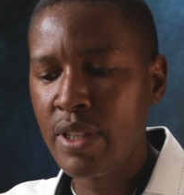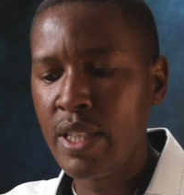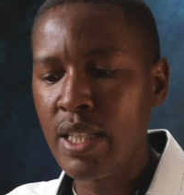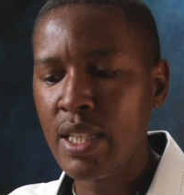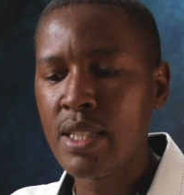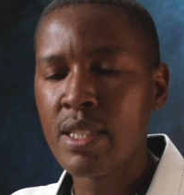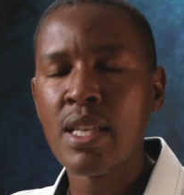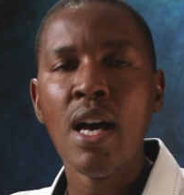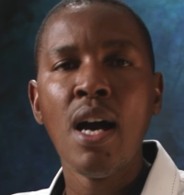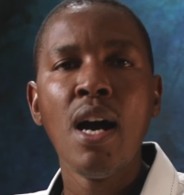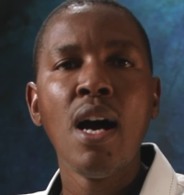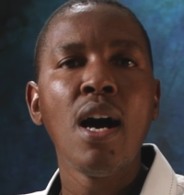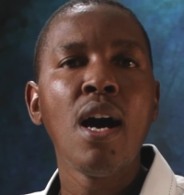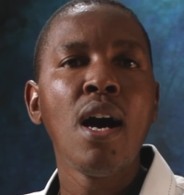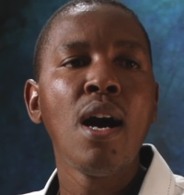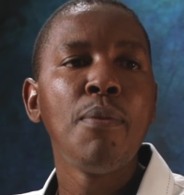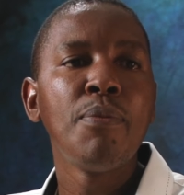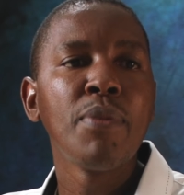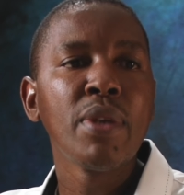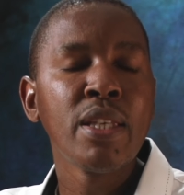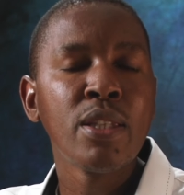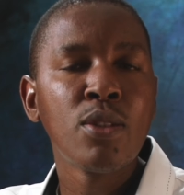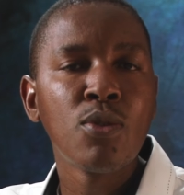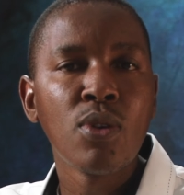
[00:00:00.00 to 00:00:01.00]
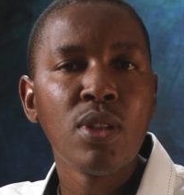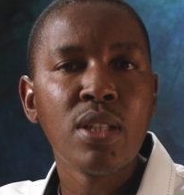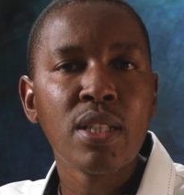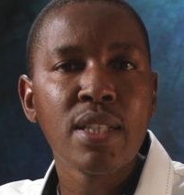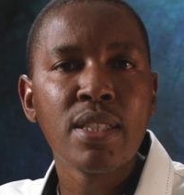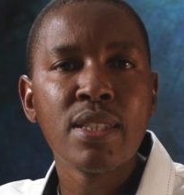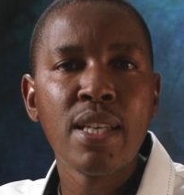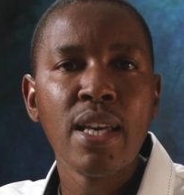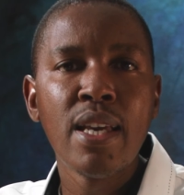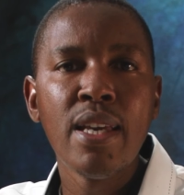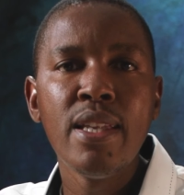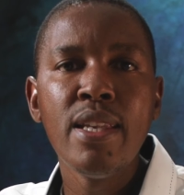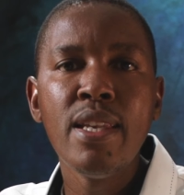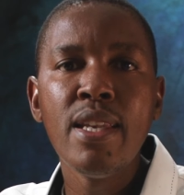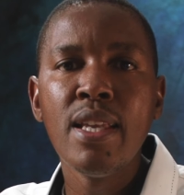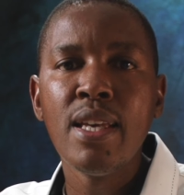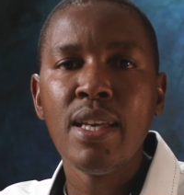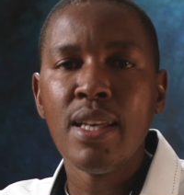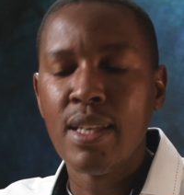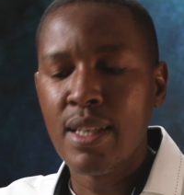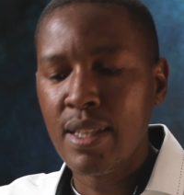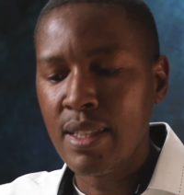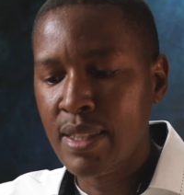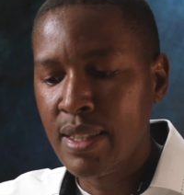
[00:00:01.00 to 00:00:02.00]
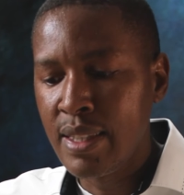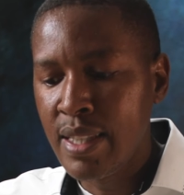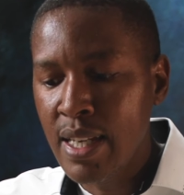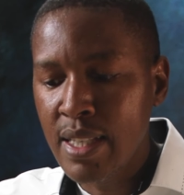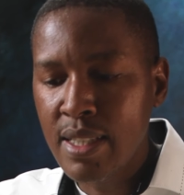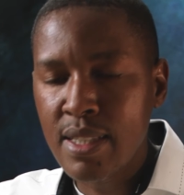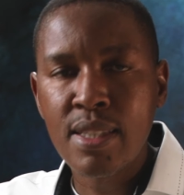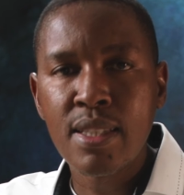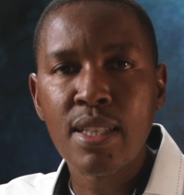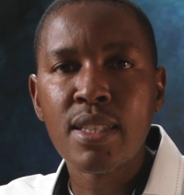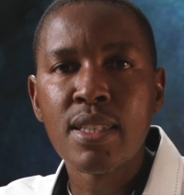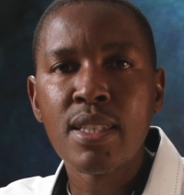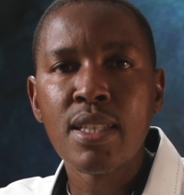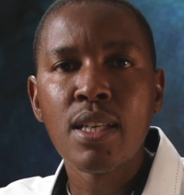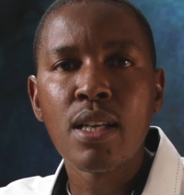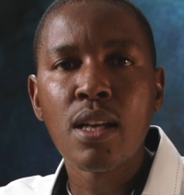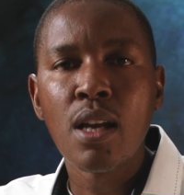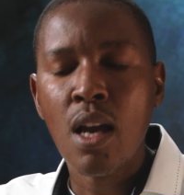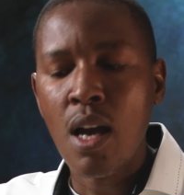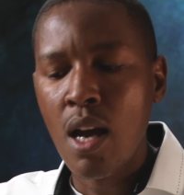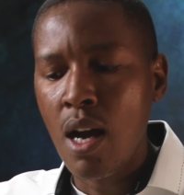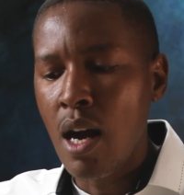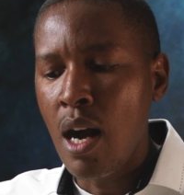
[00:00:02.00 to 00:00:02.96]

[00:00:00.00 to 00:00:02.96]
these, it will retain that setting.